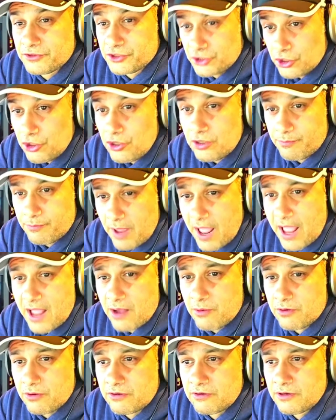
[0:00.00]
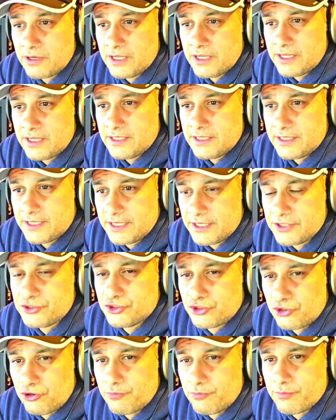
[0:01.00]
took power in
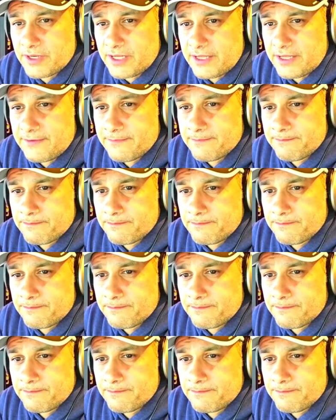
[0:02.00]
Germany.